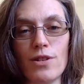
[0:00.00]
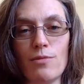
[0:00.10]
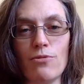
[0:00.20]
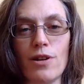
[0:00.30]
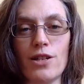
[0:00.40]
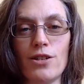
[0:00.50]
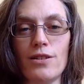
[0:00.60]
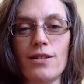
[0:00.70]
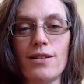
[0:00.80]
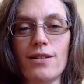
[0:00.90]

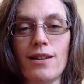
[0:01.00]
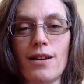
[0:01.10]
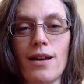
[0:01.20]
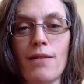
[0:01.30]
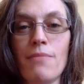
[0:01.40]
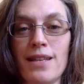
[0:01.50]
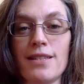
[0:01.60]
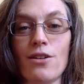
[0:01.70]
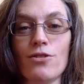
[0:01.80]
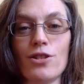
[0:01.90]
respiration a
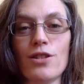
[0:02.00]
massage.